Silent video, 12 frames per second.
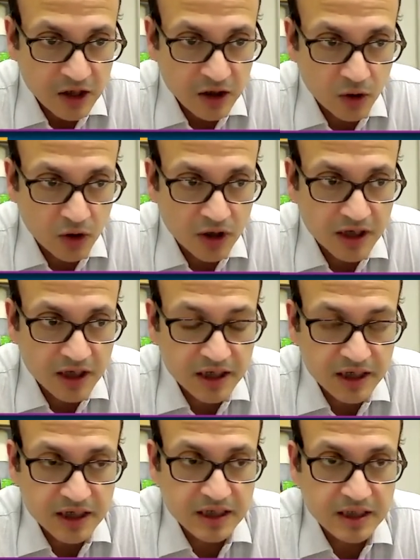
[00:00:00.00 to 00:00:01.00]
Or
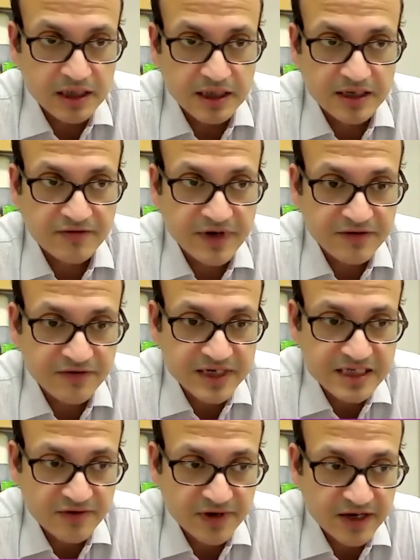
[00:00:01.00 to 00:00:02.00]
event-free
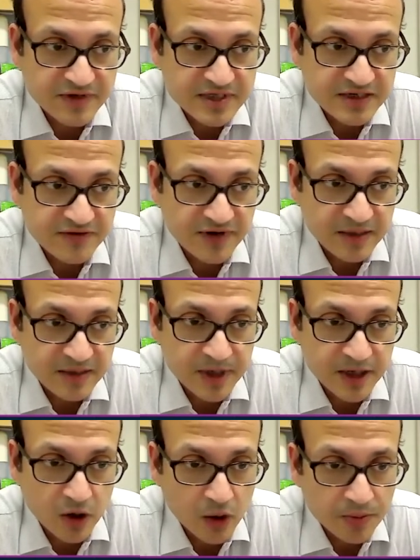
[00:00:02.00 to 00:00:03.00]
survival is defined by
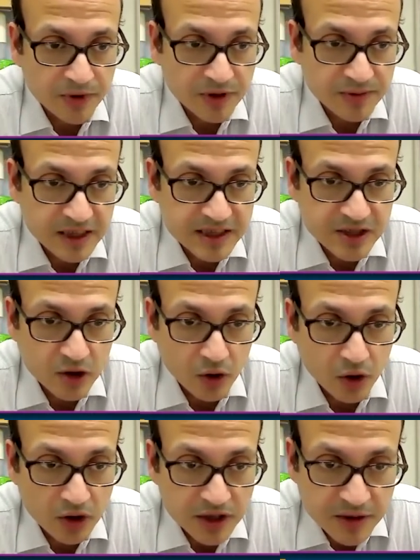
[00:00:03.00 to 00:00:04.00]
operability or
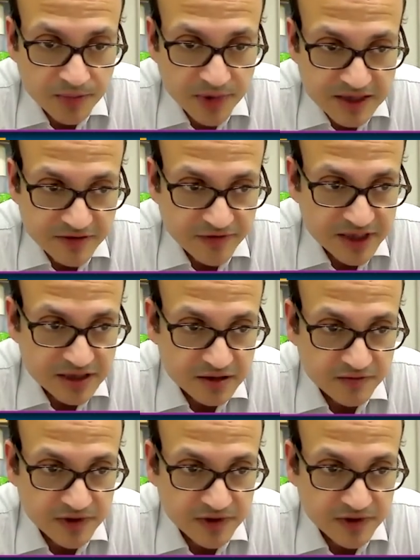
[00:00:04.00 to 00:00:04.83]
organ preservation,